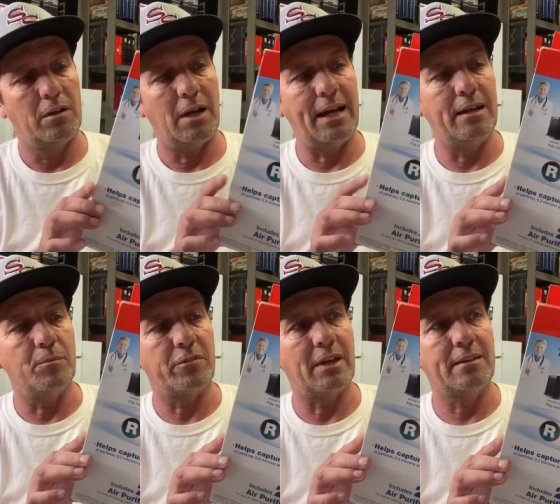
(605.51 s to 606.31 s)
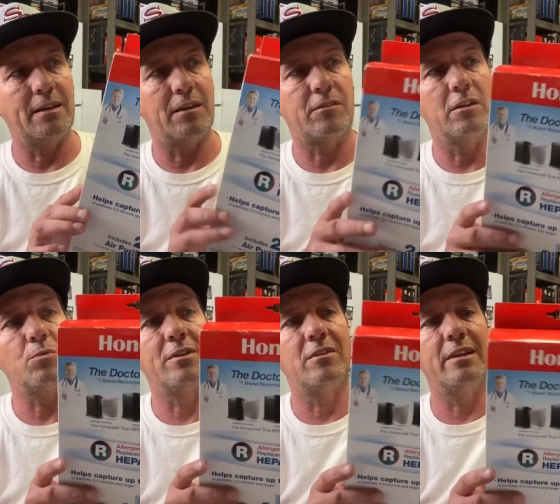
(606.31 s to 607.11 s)
items like this. This
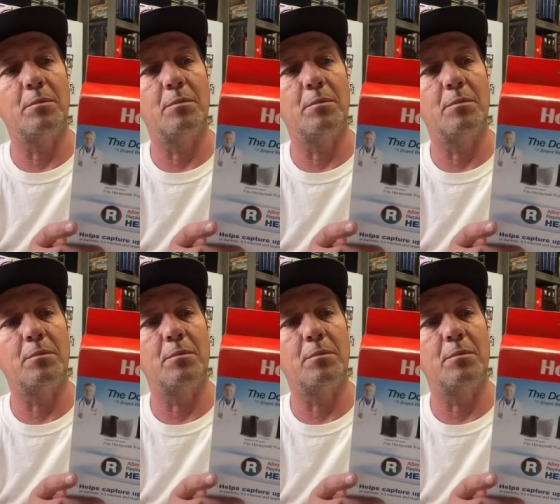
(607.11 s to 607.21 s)
one's in the